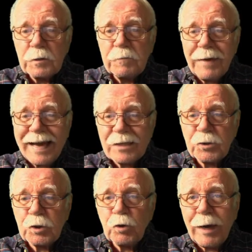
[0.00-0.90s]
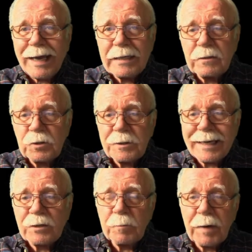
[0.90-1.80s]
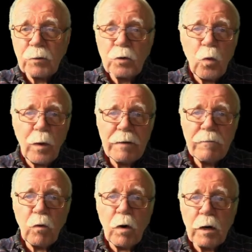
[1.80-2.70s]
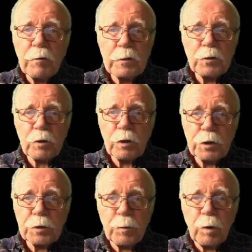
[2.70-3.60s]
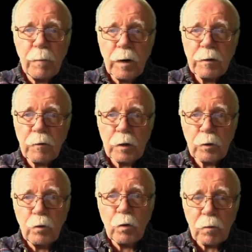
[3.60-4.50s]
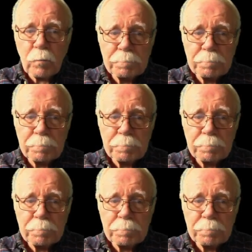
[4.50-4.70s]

fast trains gets about 2,400 searches per month on Google.